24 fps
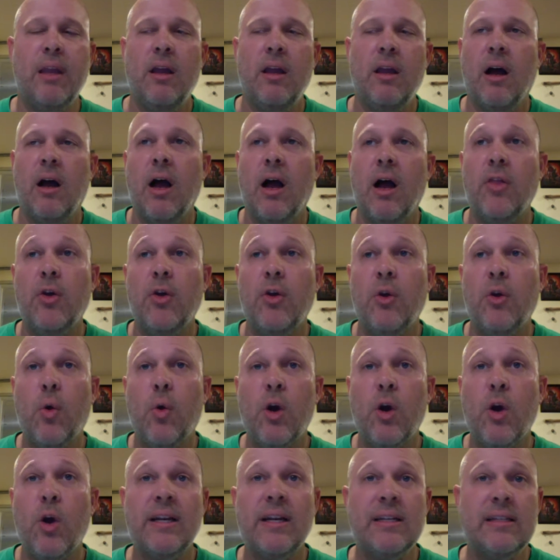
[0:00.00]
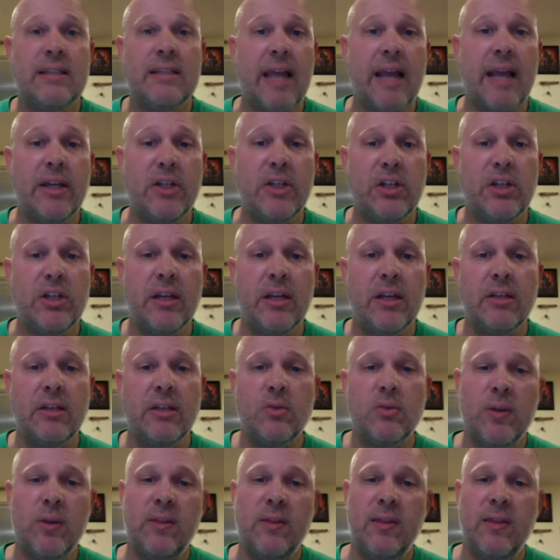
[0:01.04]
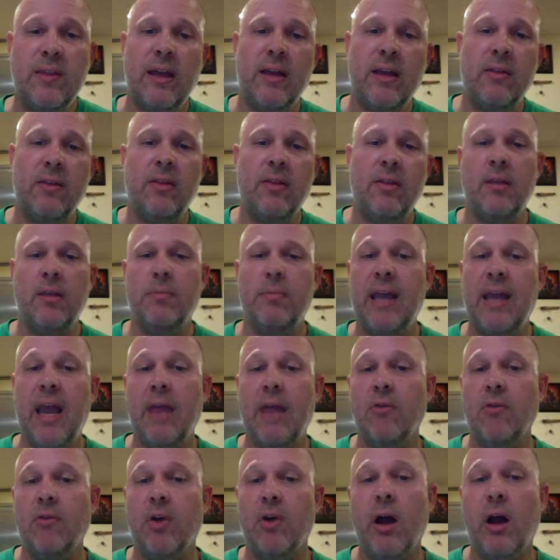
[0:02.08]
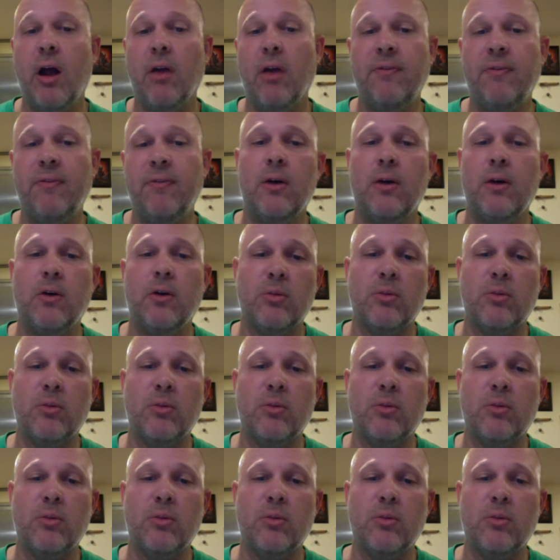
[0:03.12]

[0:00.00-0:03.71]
other organizations within the behavioral health field,